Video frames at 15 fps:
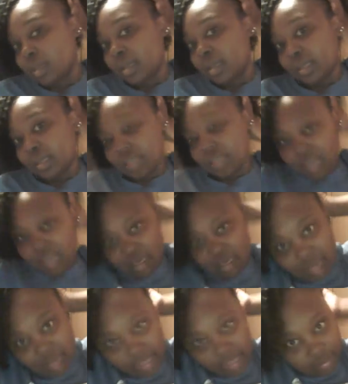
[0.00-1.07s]
I just
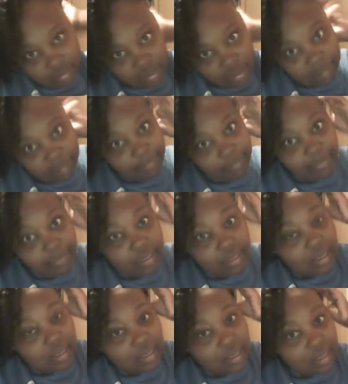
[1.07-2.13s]
kind of lather it up,
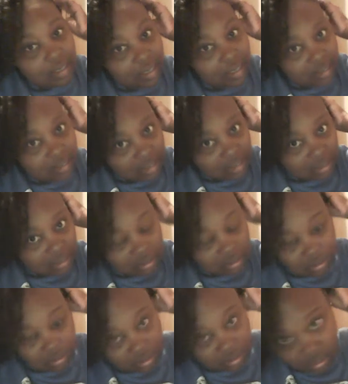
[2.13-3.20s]
and then I just
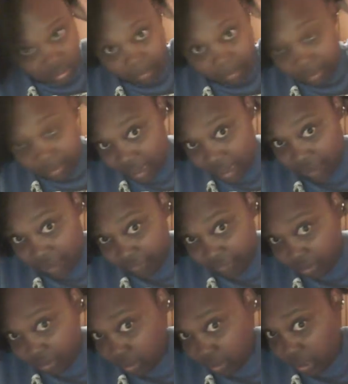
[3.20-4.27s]
separate. I
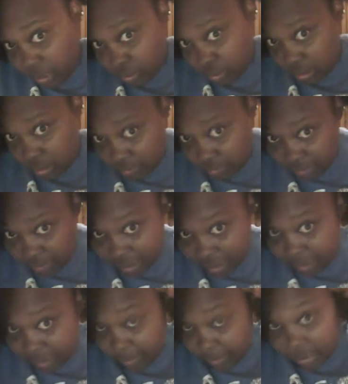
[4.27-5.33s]
feel each one and
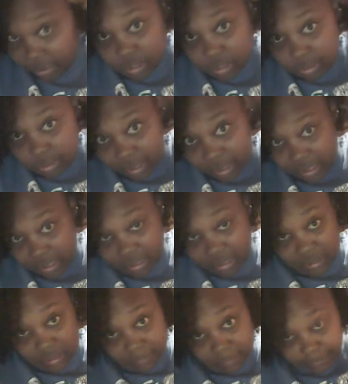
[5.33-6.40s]
find where each braid
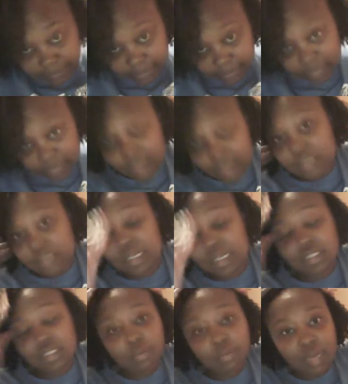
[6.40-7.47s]
is. Because
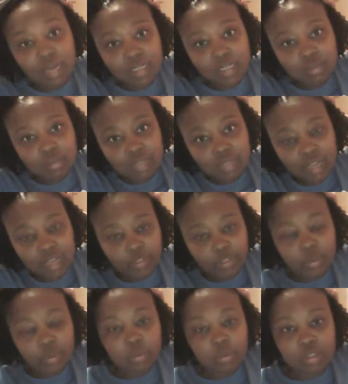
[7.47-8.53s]
actually what I did was like a
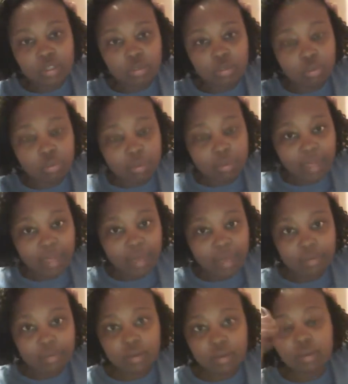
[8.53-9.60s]
3-to-1, 2-to-1
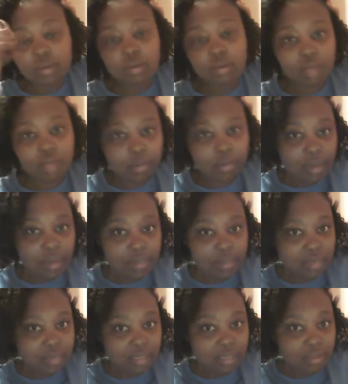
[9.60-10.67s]
pattern. Like where I
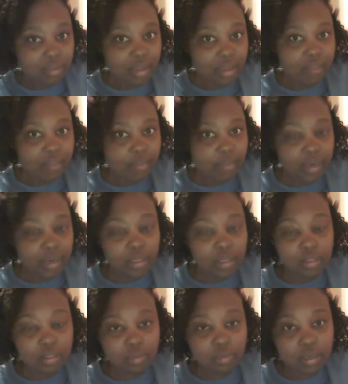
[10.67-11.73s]
do like the little half
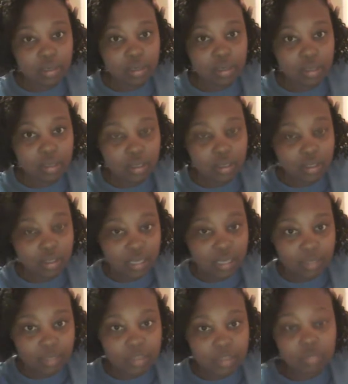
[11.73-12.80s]
braid, 3, and then
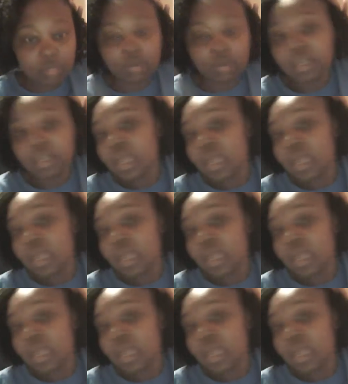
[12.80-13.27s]
connect them into 1,